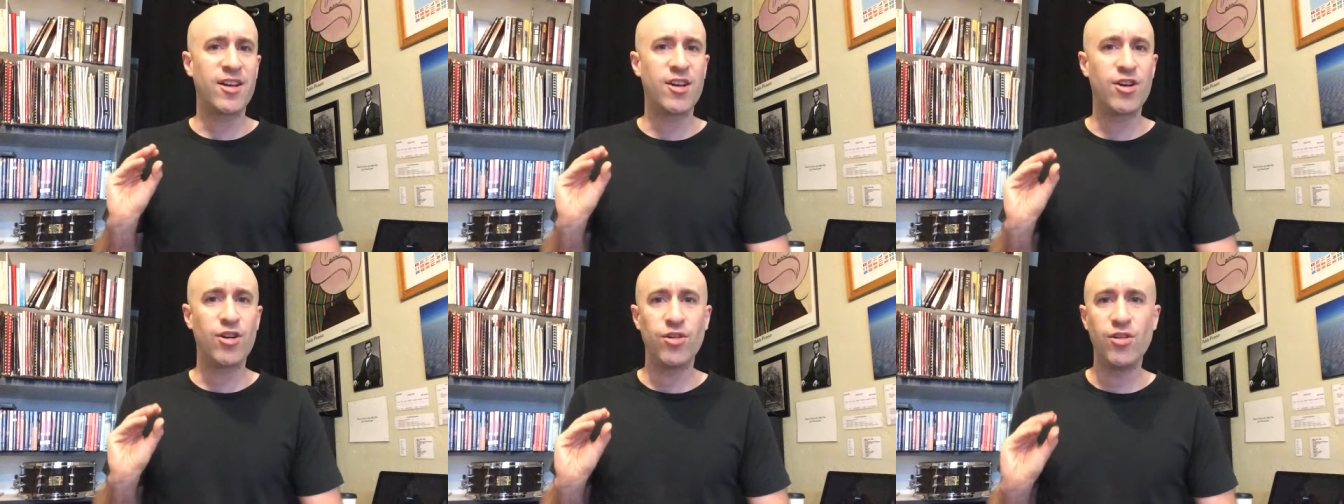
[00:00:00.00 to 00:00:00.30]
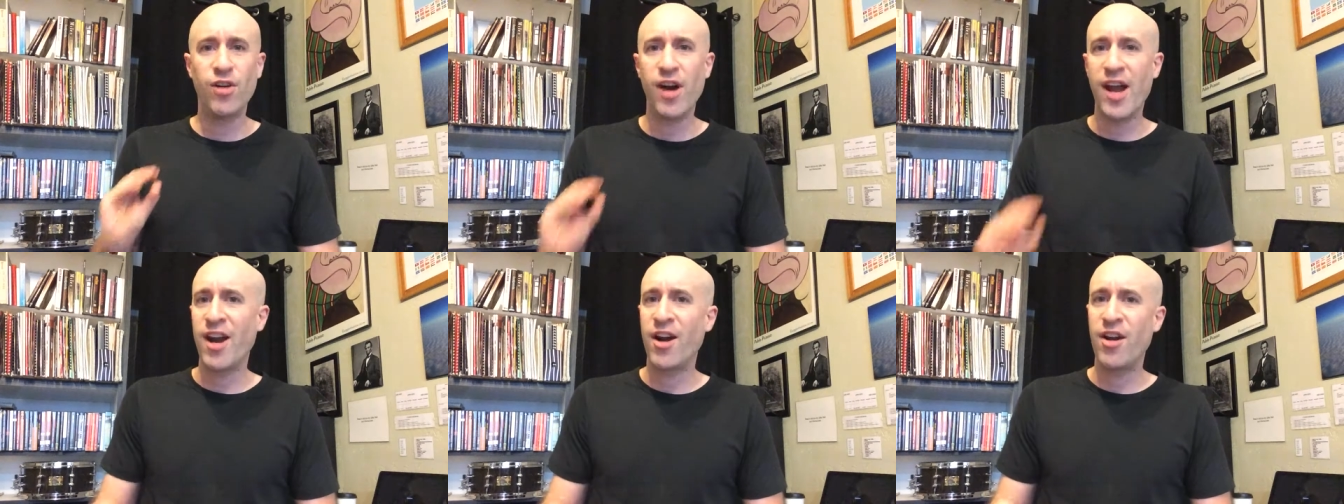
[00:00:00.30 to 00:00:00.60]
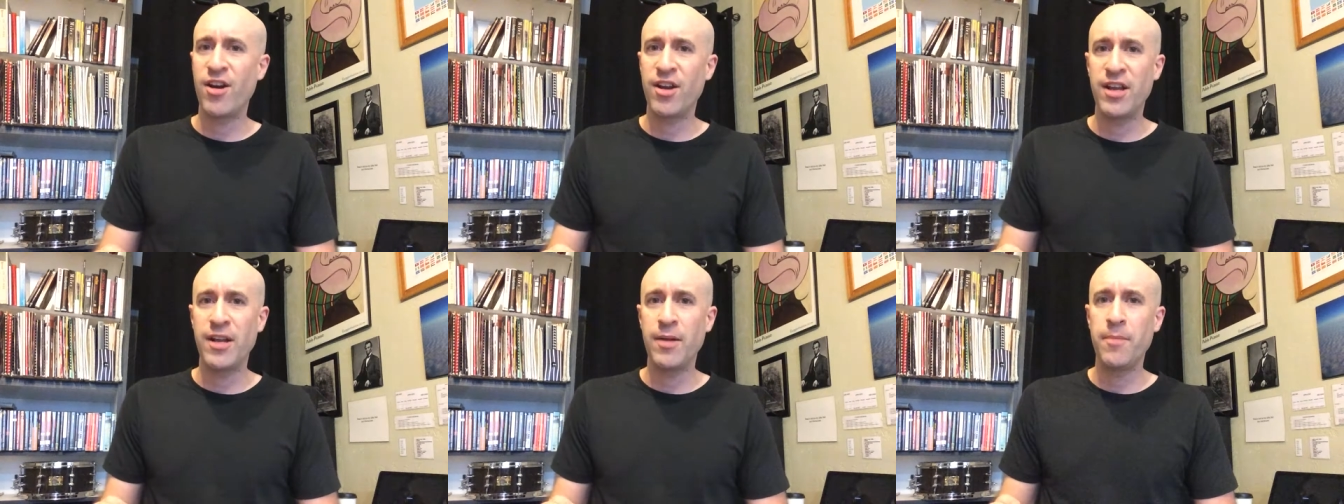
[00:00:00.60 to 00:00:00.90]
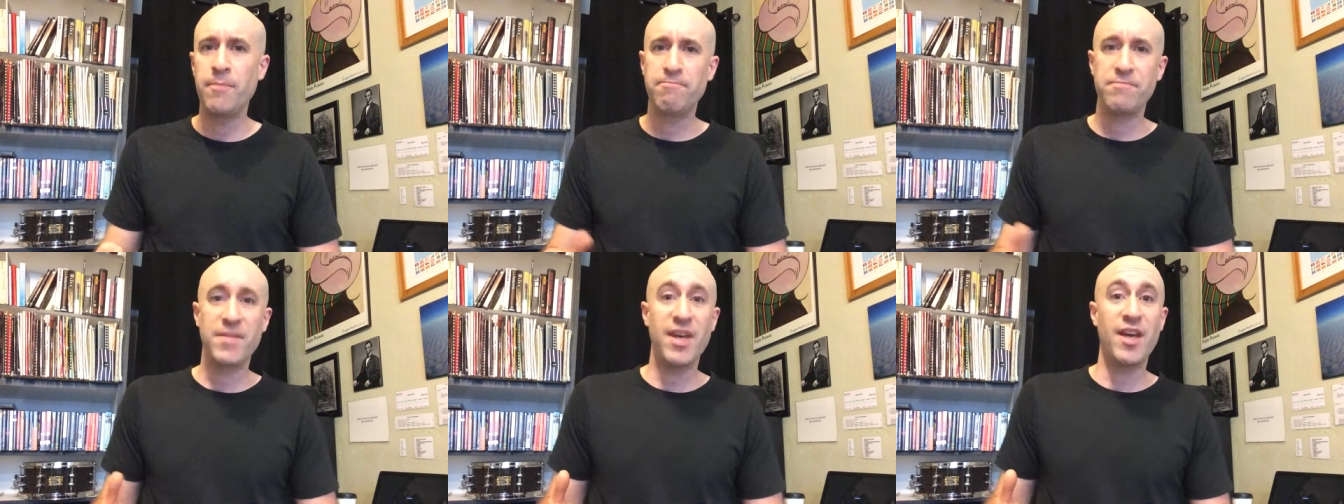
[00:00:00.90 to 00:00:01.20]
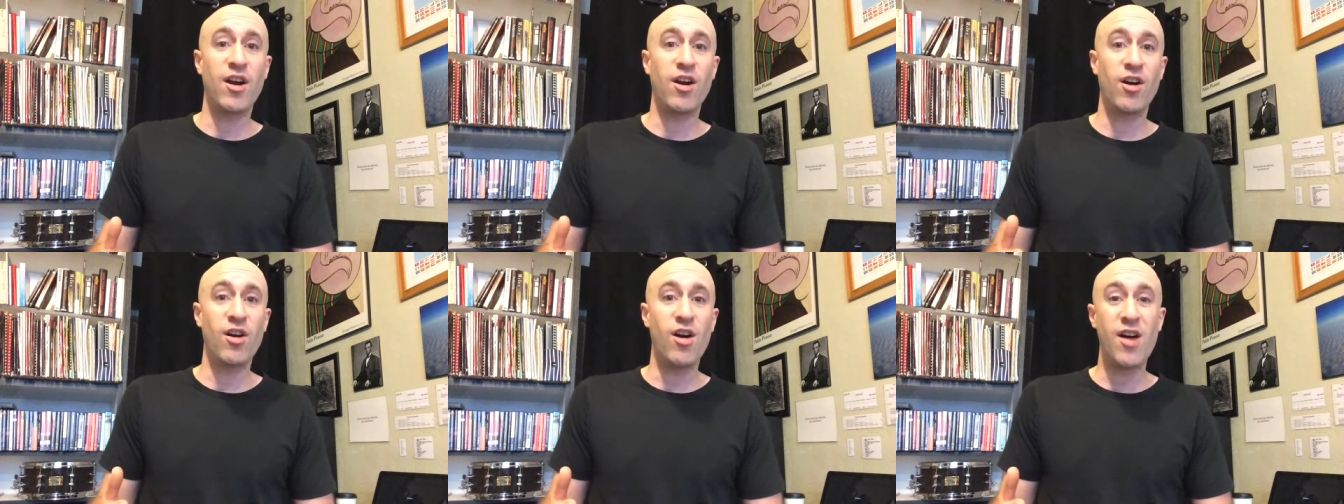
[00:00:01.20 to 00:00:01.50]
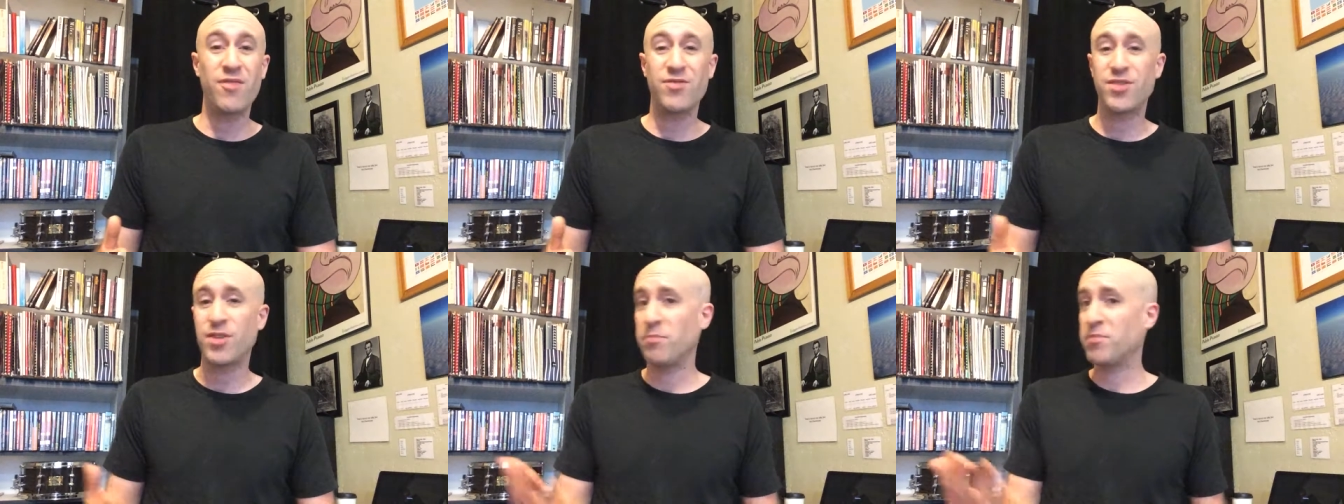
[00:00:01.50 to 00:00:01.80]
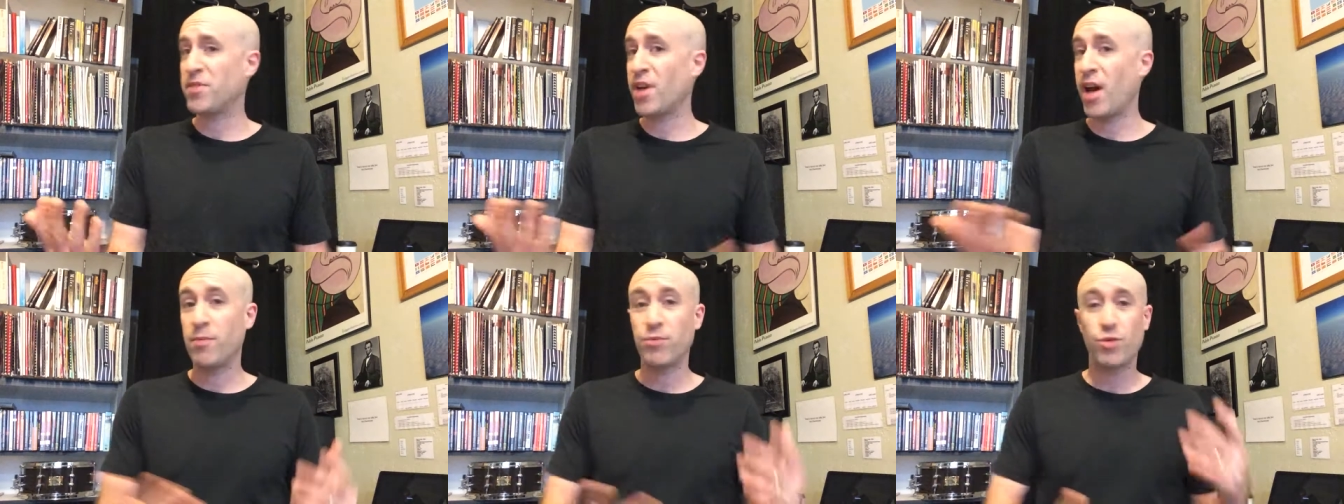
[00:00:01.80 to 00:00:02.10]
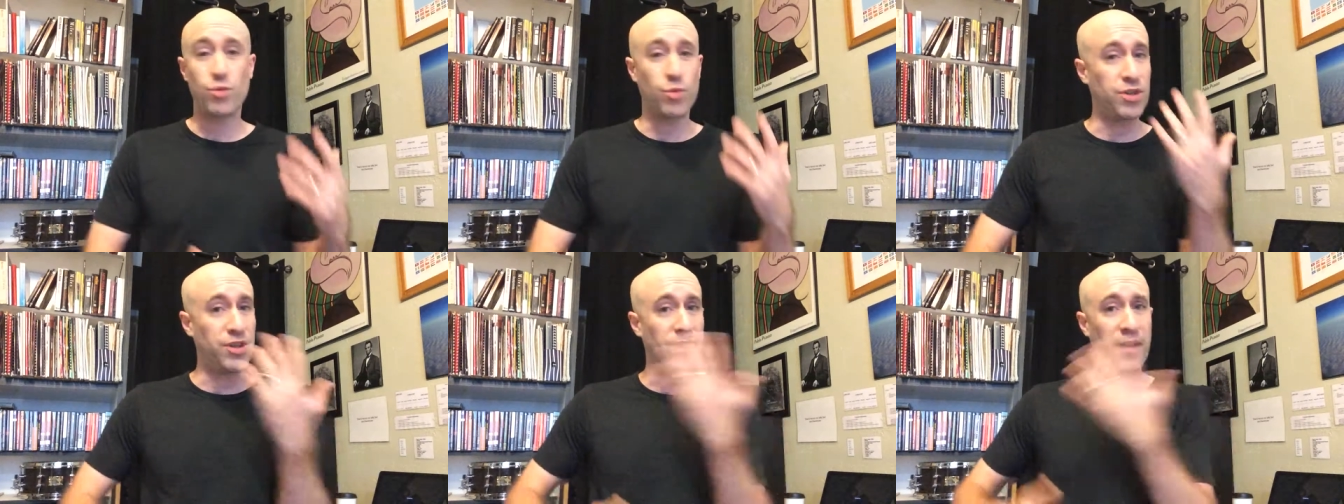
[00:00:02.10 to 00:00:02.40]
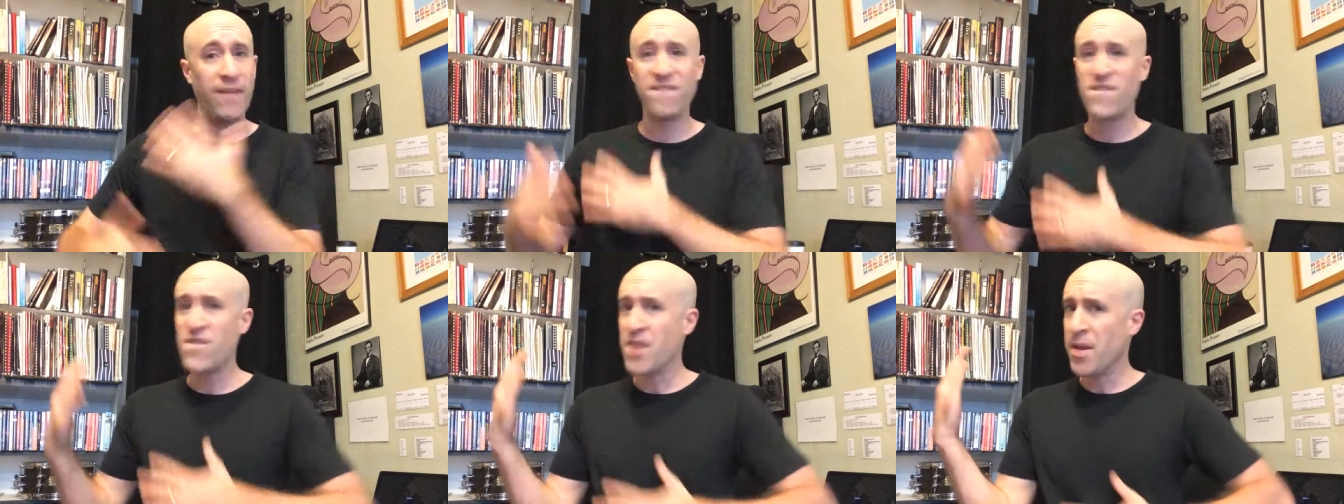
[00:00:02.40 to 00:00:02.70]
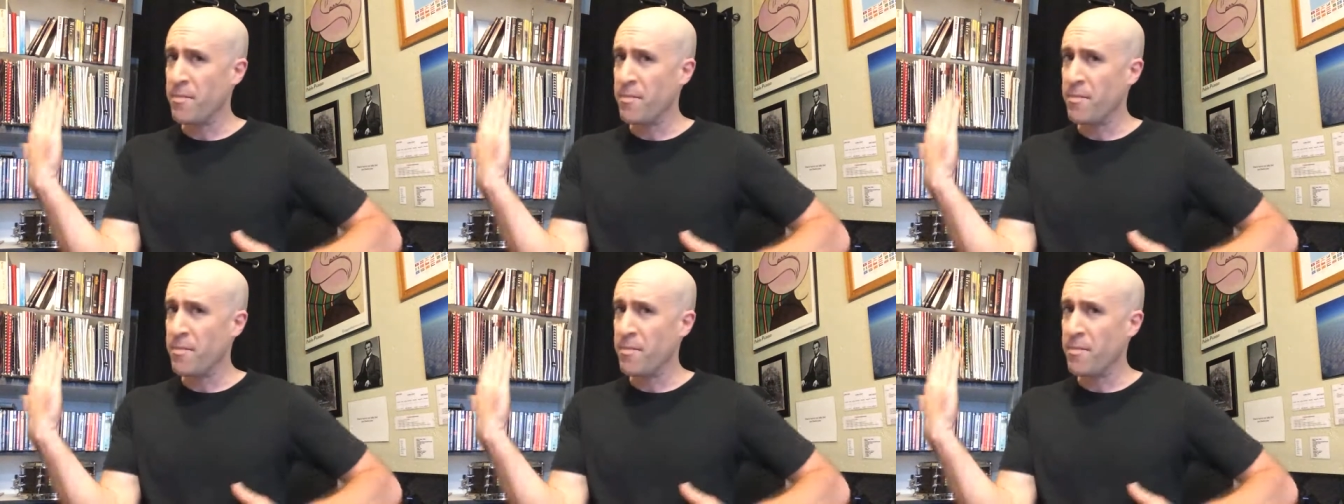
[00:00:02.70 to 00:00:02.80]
clarity in our life, sometimes with the